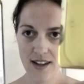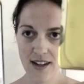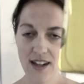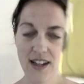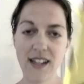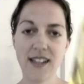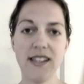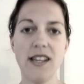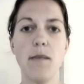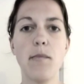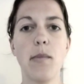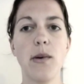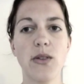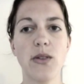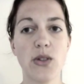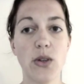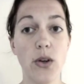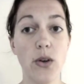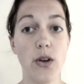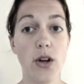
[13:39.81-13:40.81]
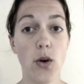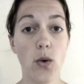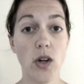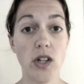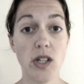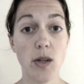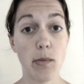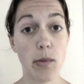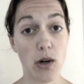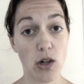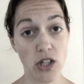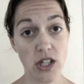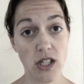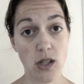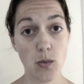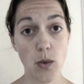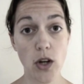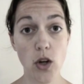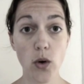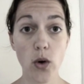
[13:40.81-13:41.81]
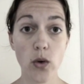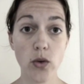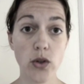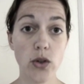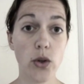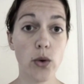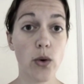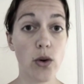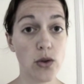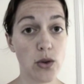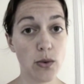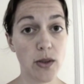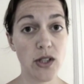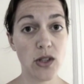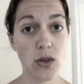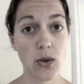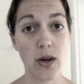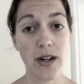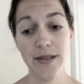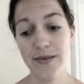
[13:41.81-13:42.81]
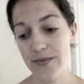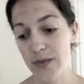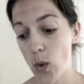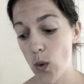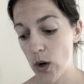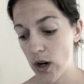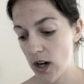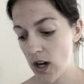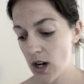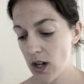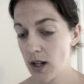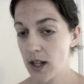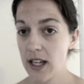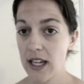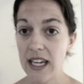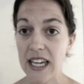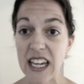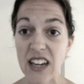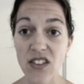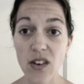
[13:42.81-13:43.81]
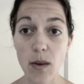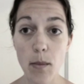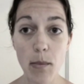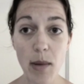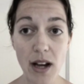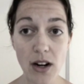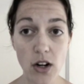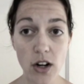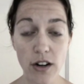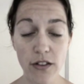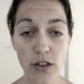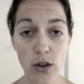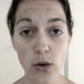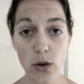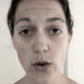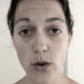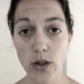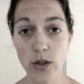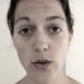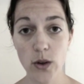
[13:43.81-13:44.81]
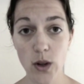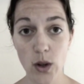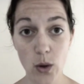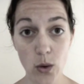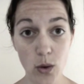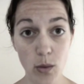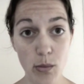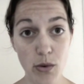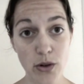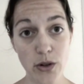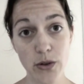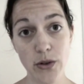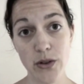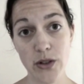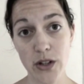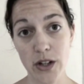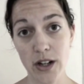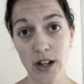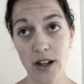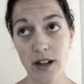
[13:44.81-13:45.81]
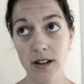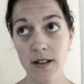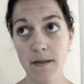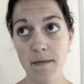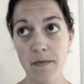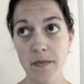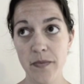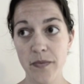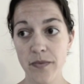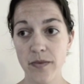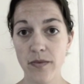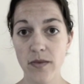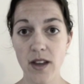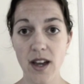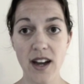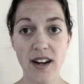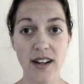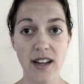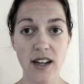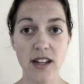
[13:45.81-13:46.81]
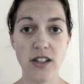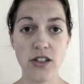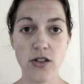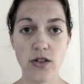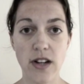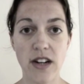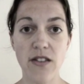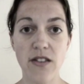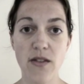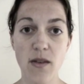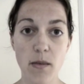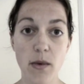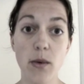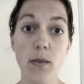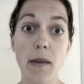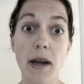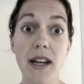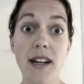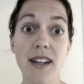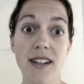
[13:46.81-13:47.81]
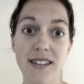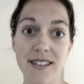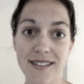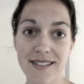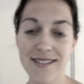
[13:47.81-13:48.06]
an example so you know what to purchase when you go to the grocery store, or even better if you go to the local producer and get it straight from who made it.